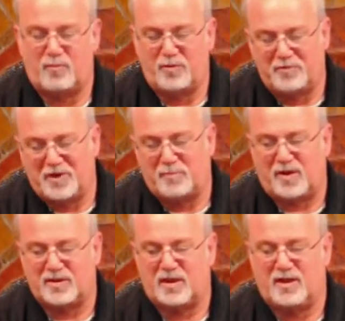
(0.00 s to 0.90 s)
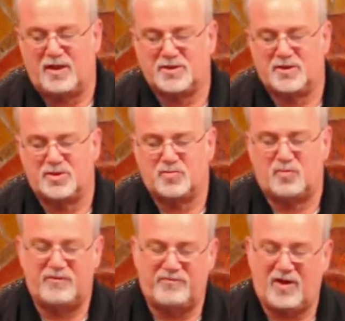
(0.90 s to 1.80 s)
And we read about that in Exodus
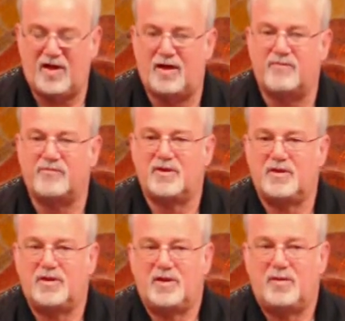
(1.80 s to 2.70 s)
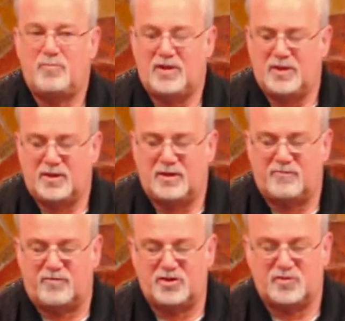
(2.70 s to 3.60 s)
25, beginning
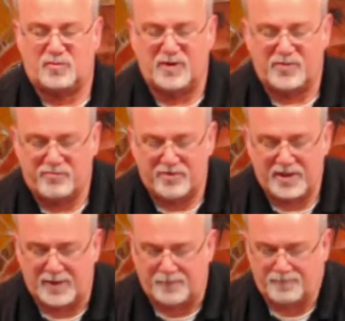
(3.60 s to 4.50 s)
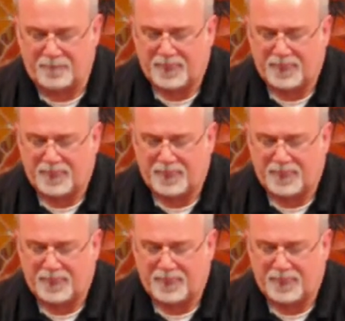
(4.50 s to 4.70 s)
in verse 23.